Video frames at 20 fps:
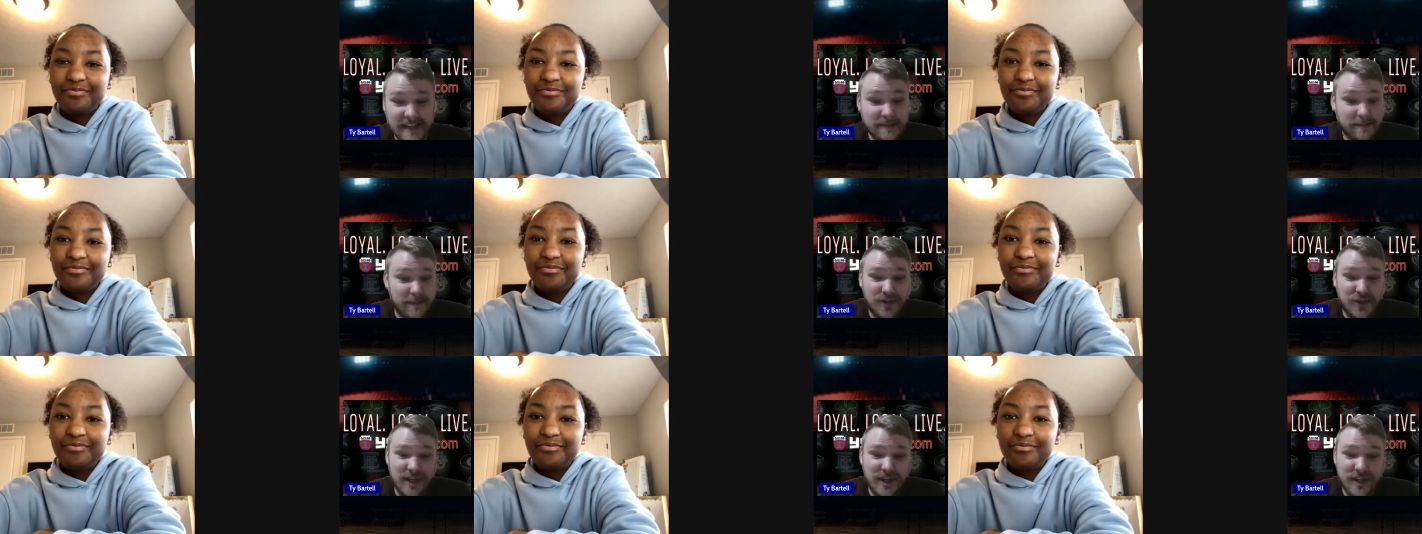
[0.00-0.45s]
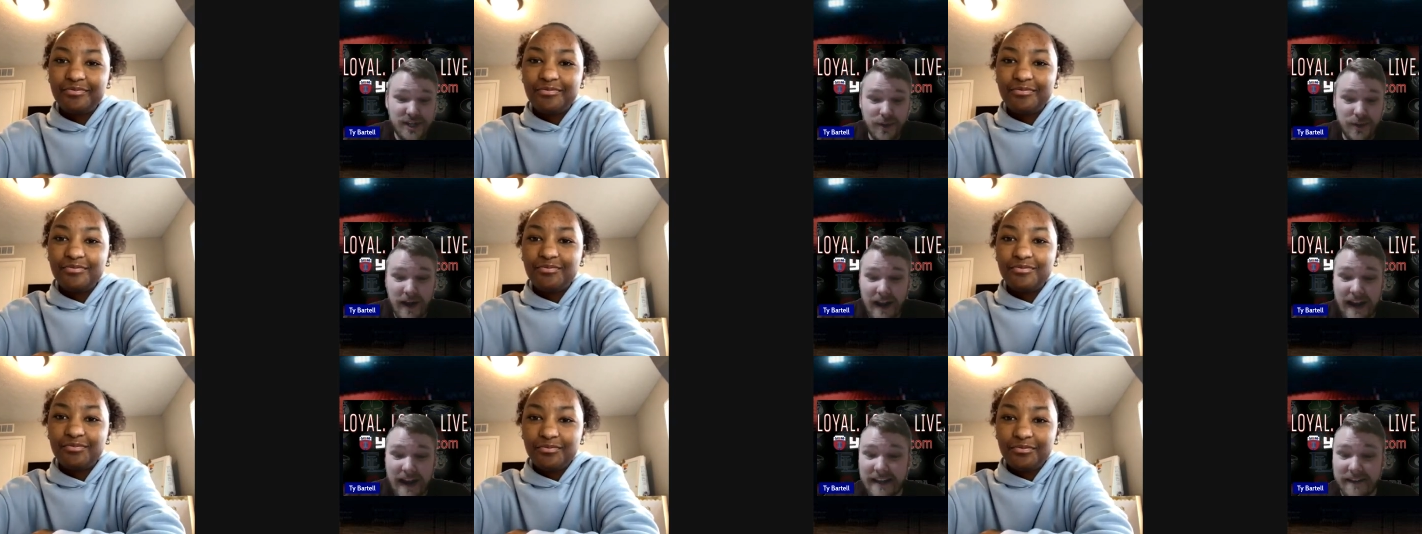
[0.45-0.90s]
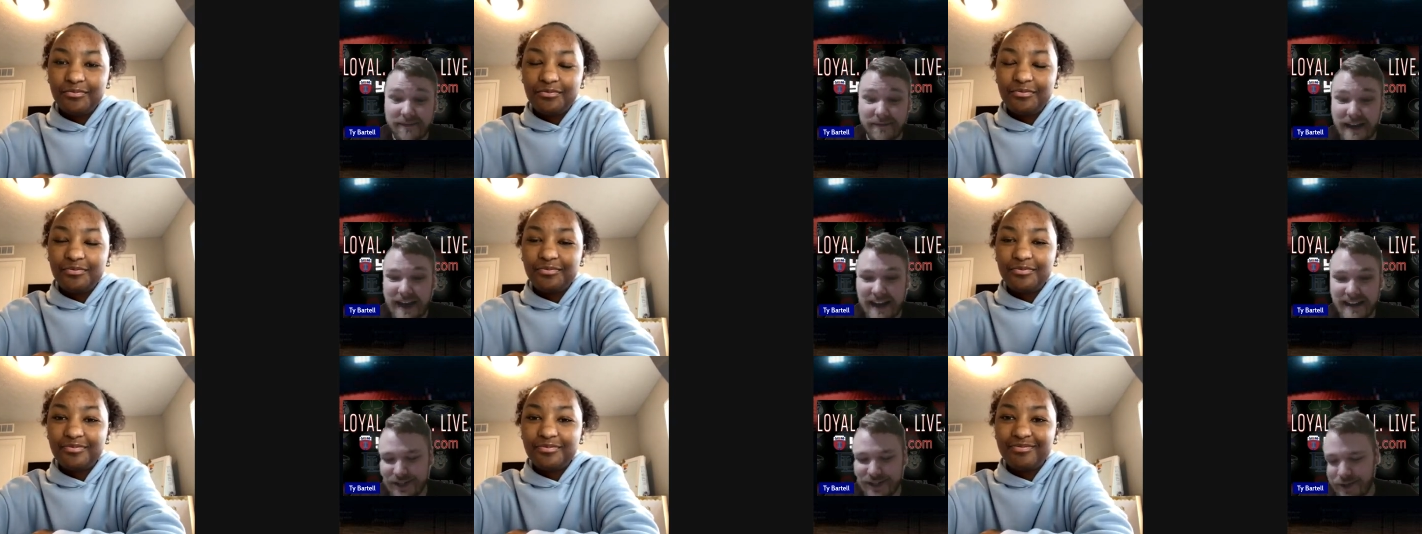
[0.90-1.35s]
Speaker 1: but you could do any of
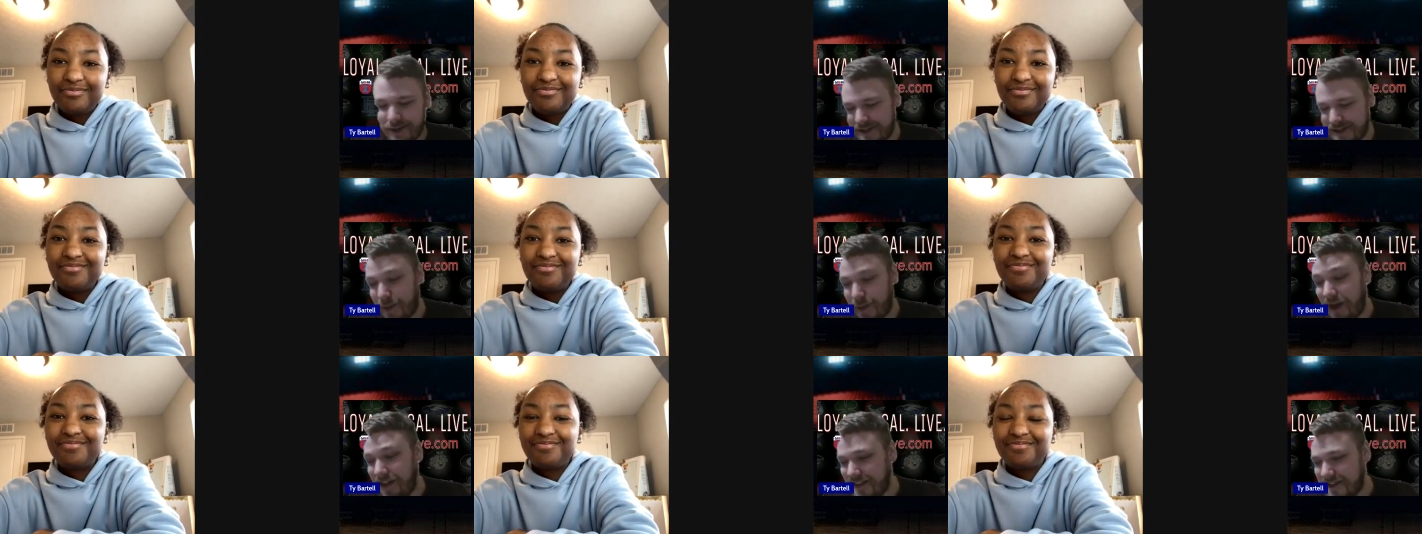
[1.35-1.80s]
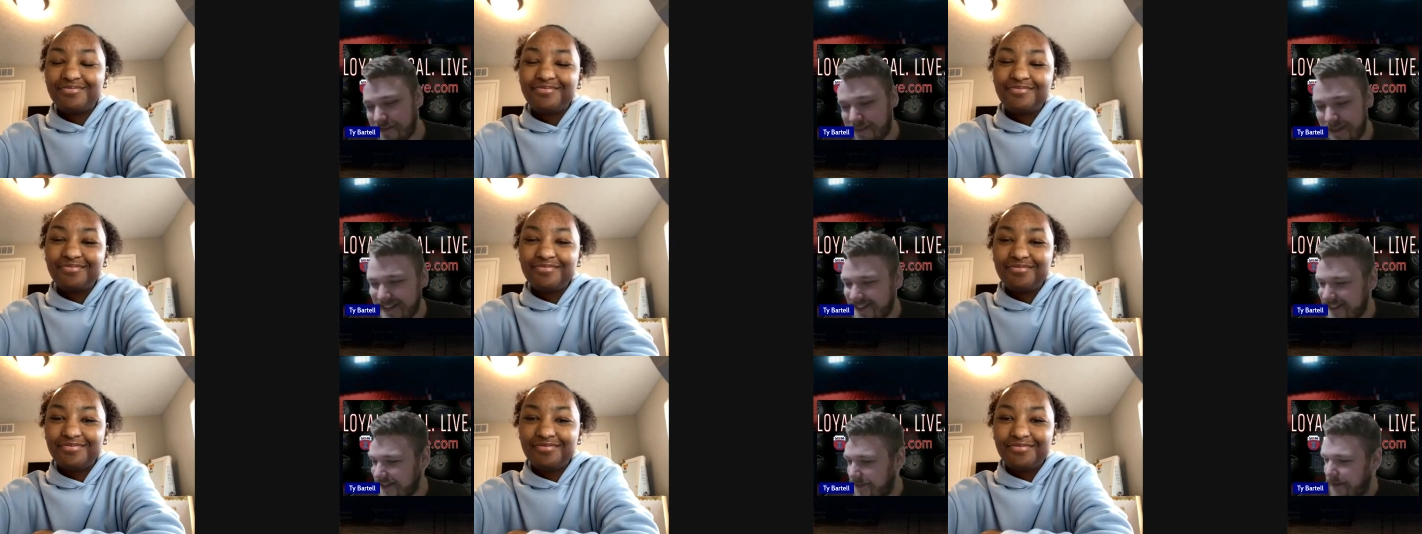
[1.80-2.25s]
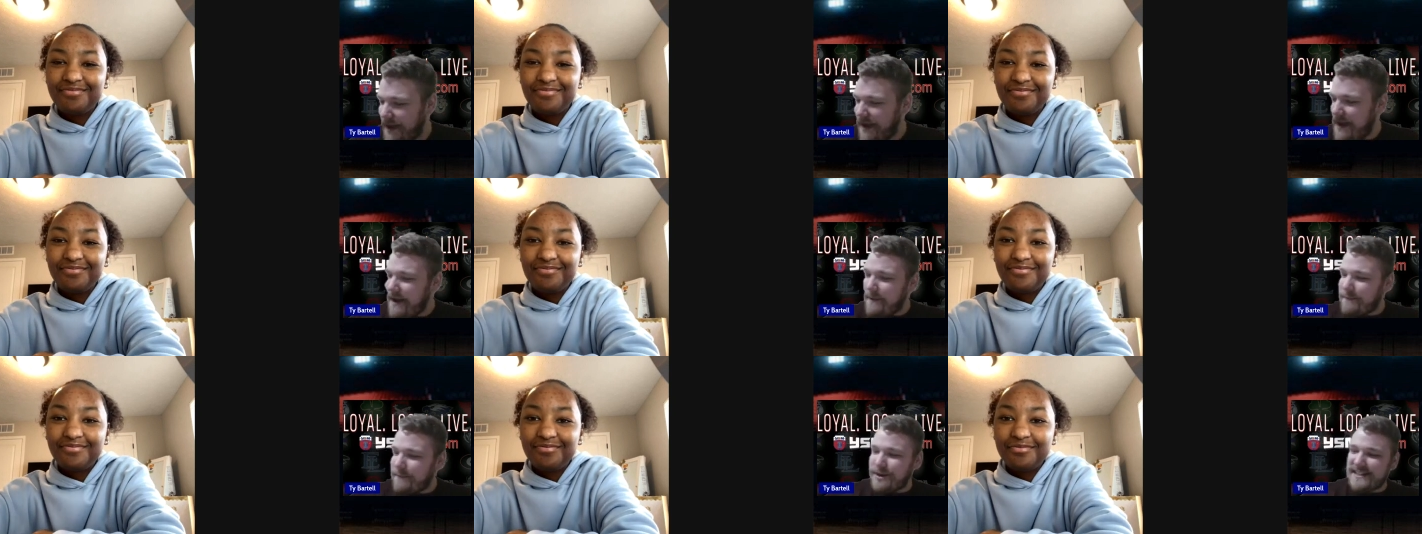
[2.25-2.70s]
that too as well as play some
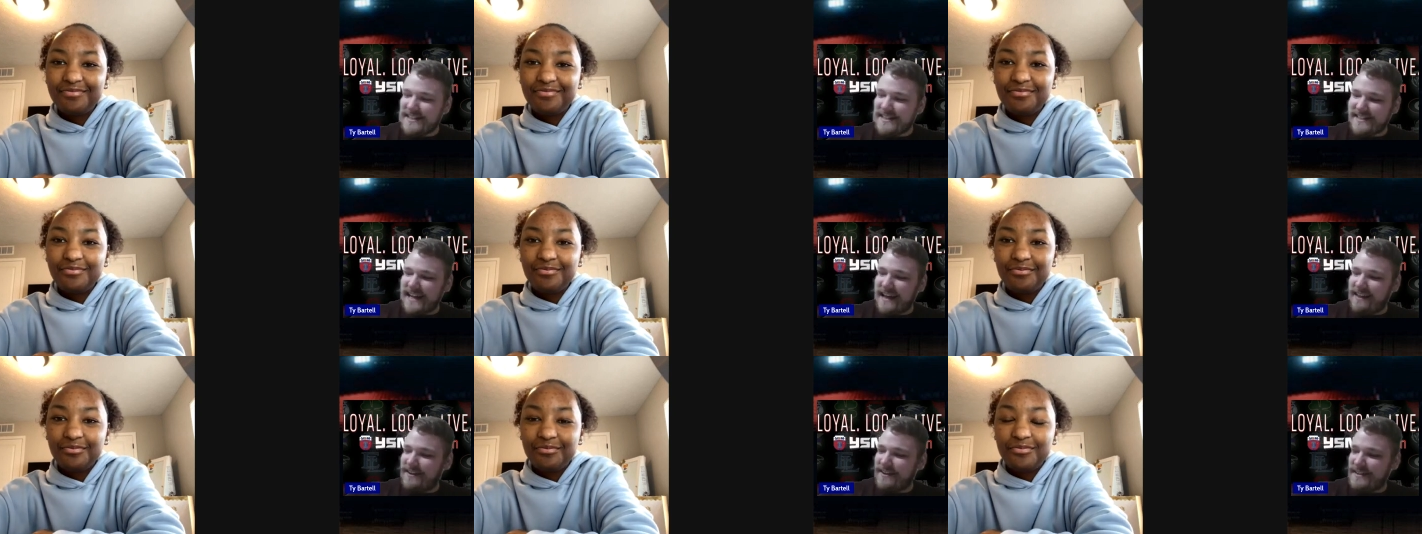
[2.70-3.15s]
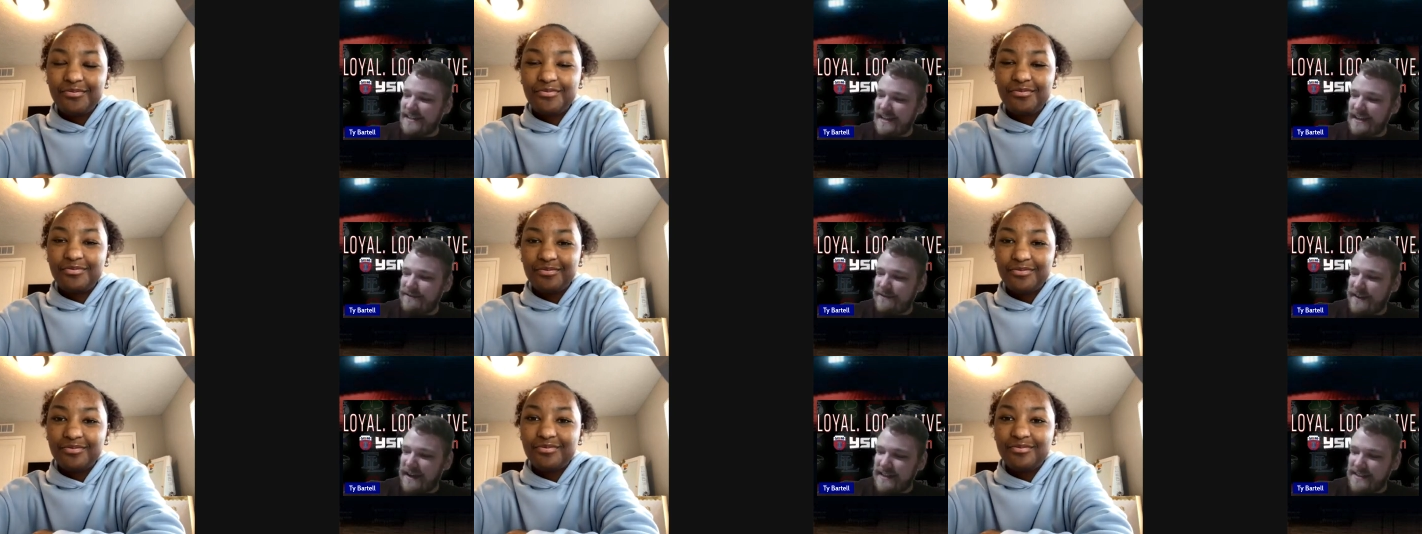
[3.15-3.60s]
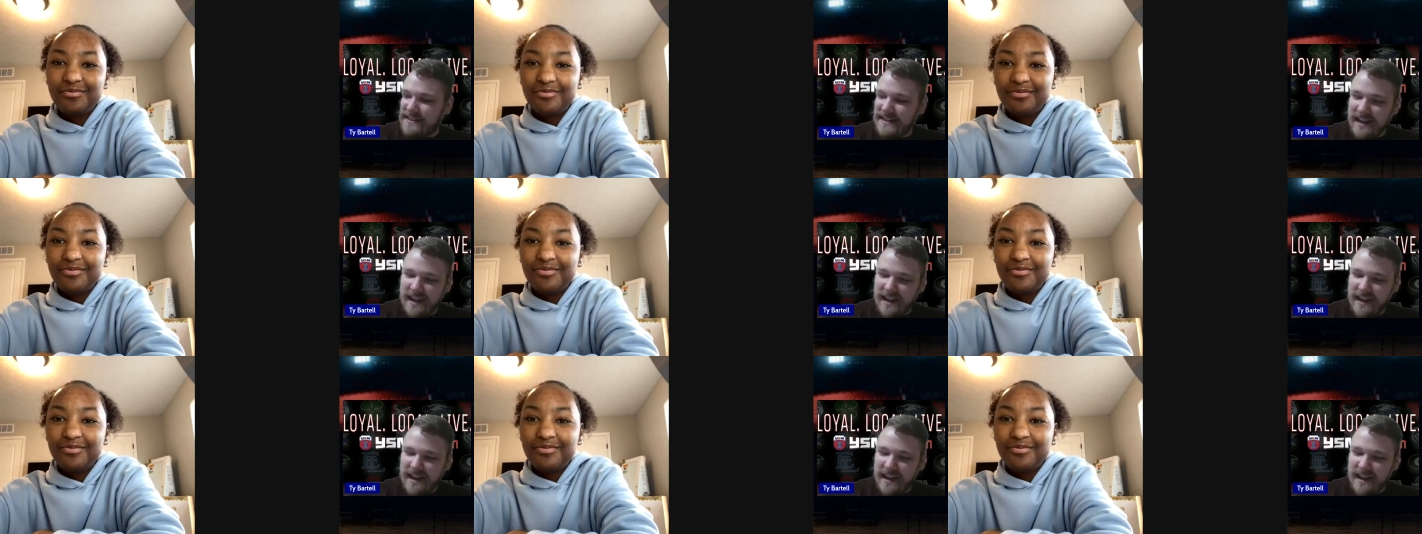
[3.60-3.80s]
pretty stellar defense.